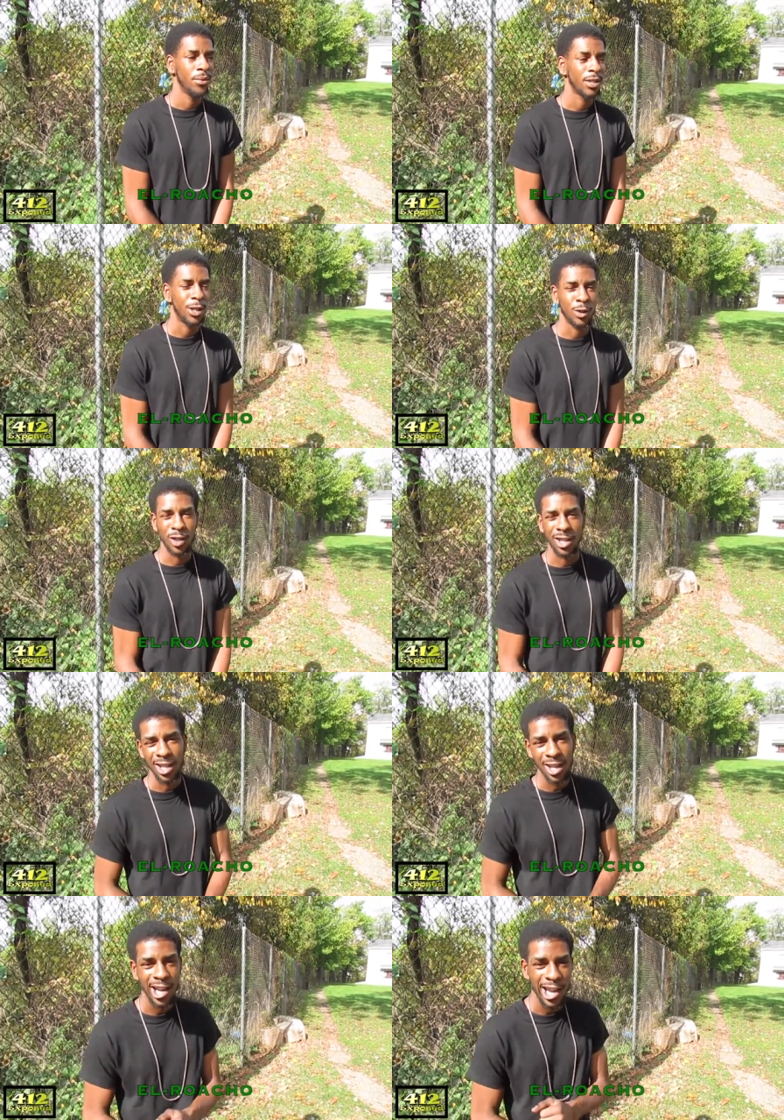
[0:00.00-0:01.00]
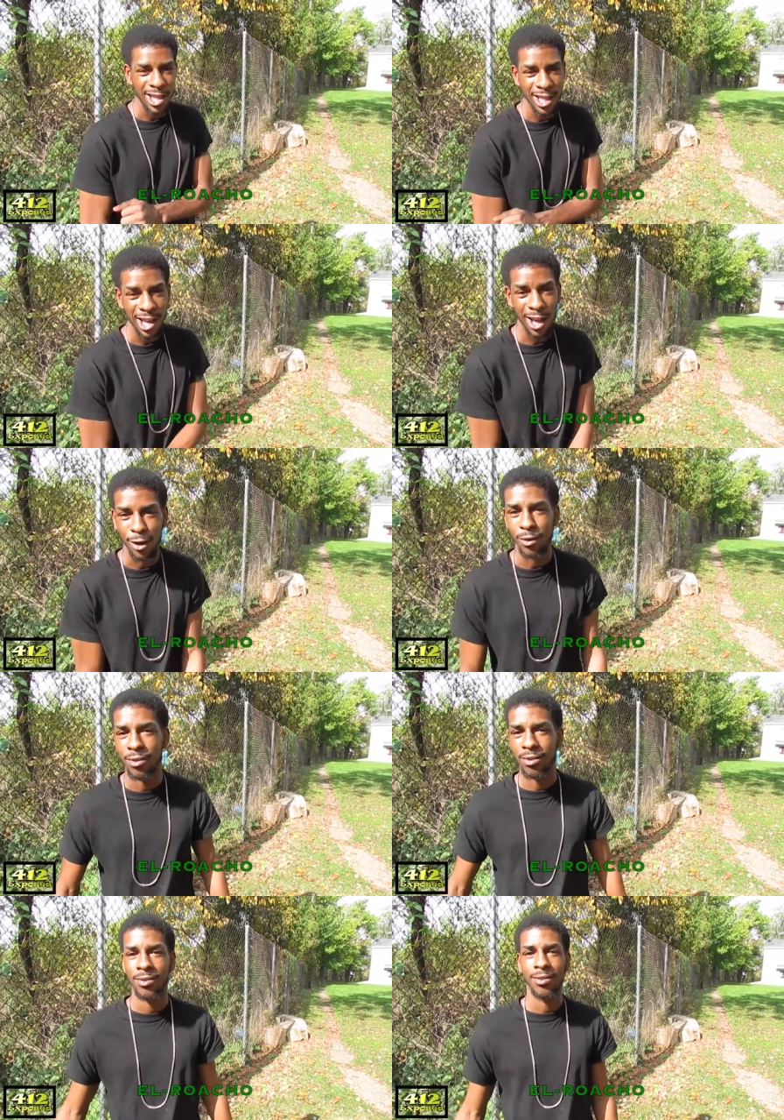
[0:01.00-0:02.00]
Because you get to let everything out.
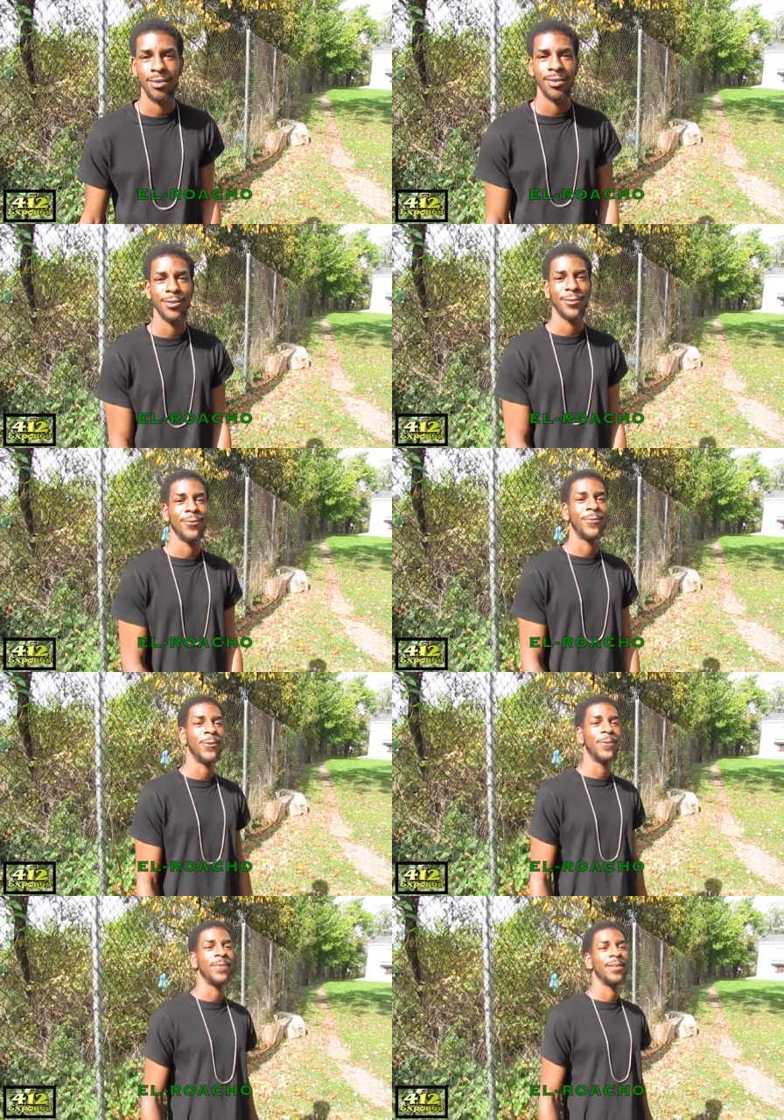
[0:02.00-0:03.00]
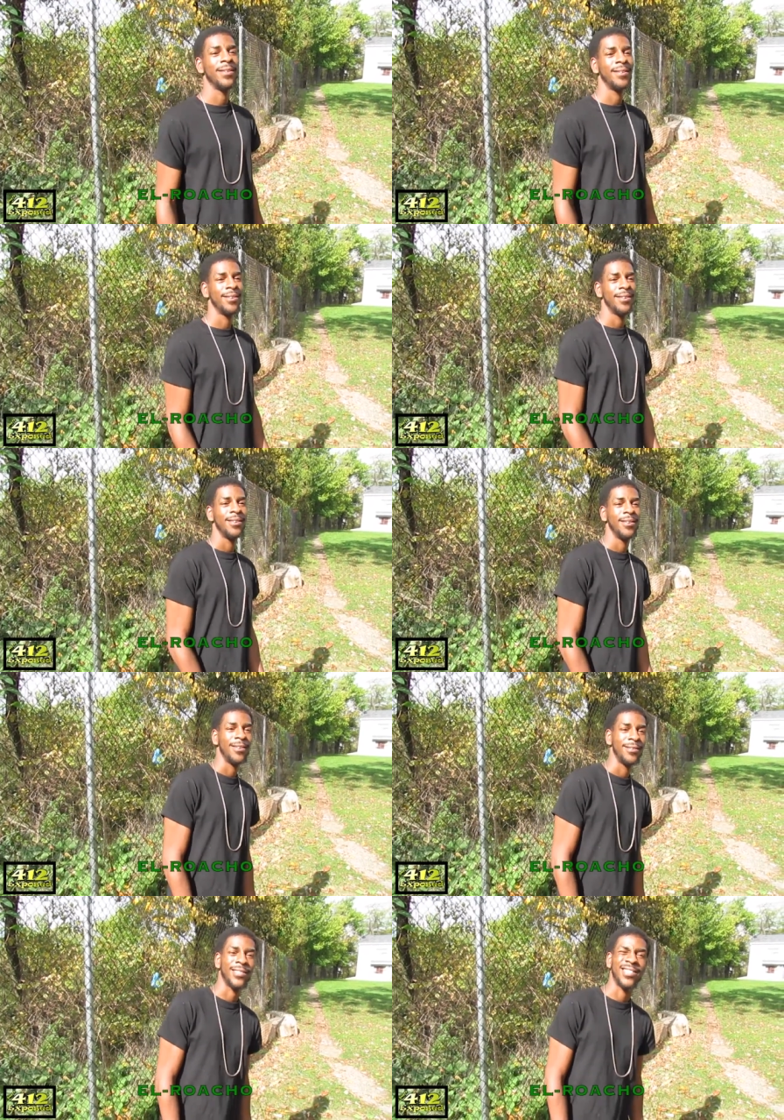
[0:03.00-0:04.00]
You feel me?
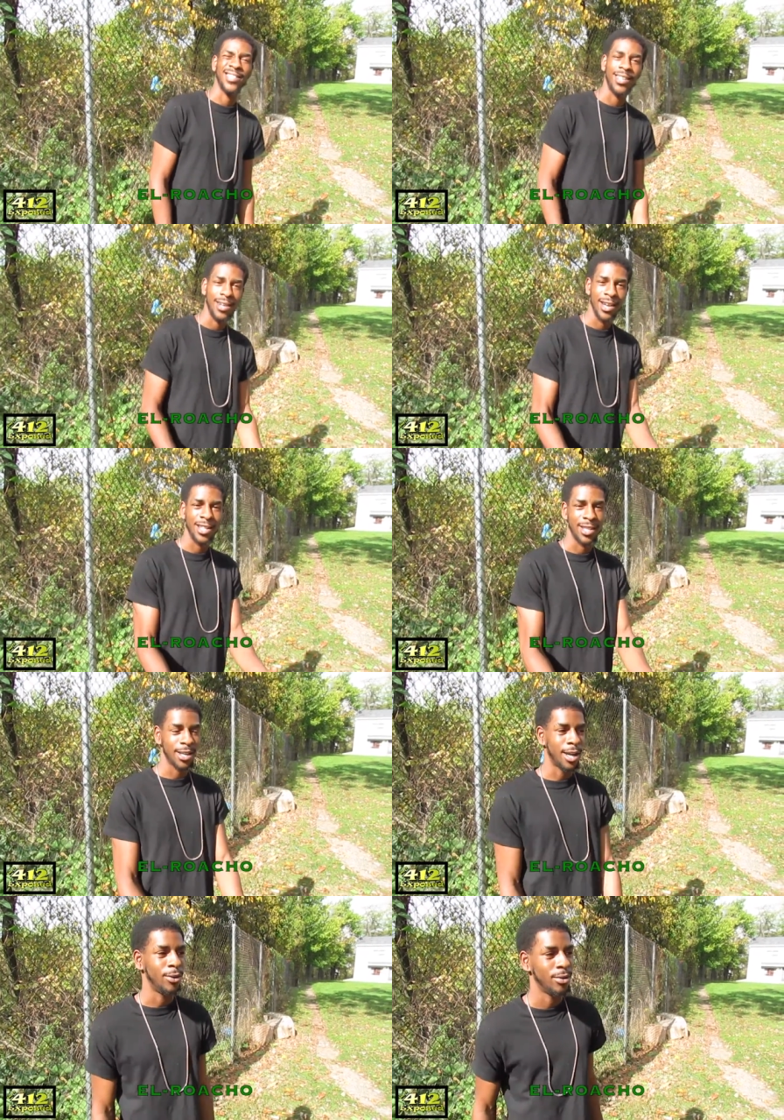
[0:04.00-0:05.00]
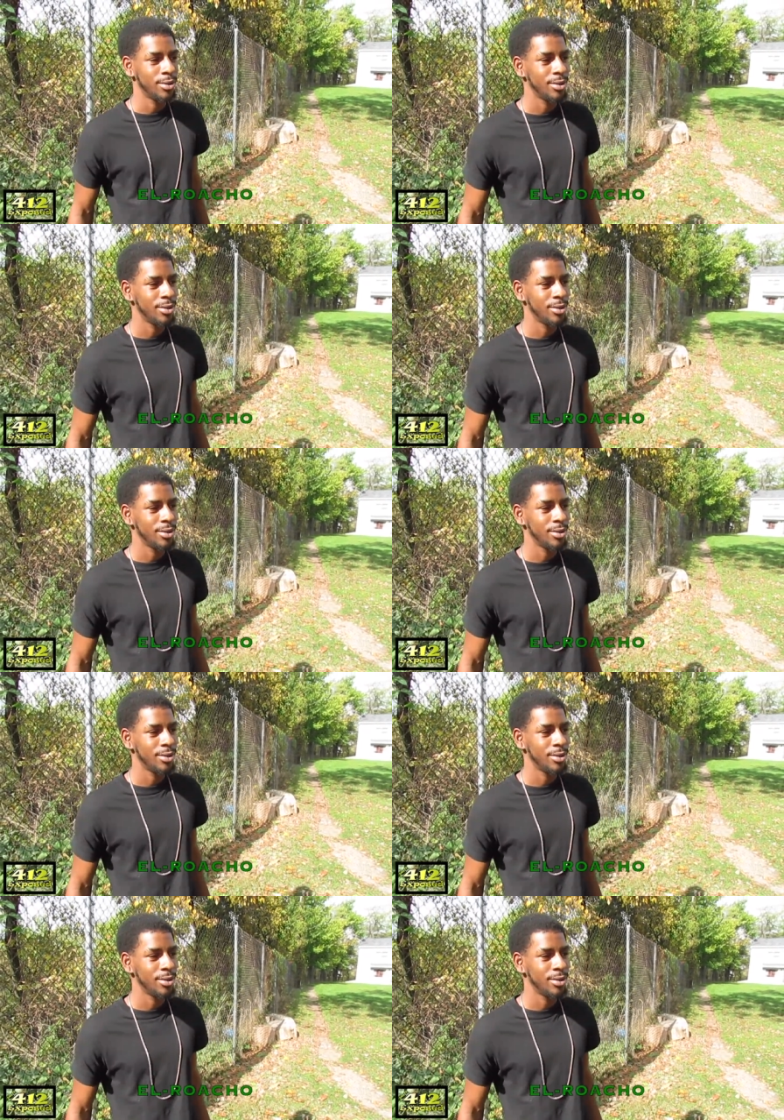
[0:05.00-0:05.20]
You get to let everything out.